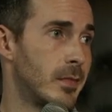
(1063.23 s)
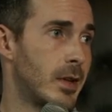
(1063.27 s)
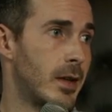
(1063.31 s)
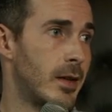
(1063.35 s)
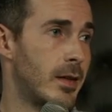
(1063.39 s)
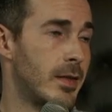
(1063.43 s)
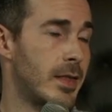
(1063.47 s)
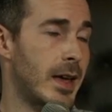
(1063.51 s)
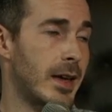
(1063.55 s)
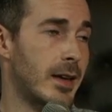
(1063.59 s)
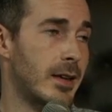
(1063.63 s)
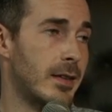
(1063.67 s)

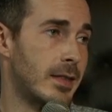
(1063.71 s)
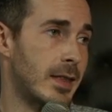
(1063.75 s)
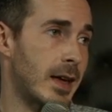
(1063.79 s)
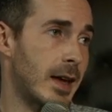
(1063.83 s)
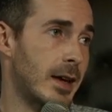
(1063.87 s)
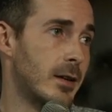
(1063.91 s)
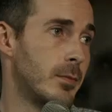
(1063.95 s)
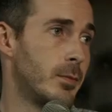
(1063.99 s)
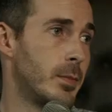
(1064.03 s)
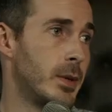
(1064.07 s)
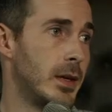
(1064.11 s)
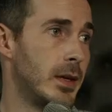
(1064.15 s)
that
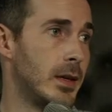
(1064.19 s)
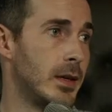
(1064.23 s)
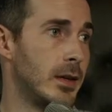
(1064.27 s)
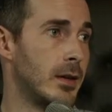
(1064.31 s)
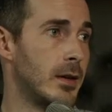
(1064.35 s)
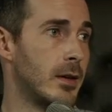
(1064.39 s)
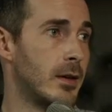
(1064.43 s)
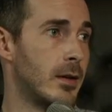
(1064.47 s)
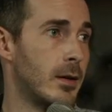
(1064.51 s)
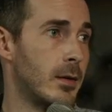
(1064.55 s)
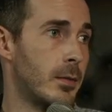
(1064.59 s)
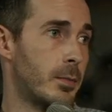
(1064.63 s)
could be
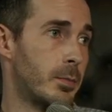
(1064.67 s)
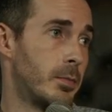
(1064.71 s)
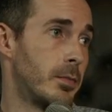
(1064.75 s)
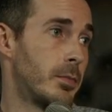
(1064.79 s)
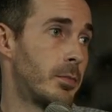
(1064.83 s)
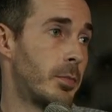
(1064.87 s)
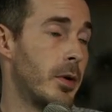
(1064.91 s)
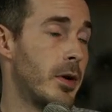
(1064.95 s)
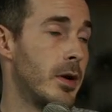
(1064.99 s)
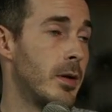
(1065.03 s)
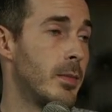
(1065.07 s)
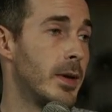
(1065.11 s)
a pretty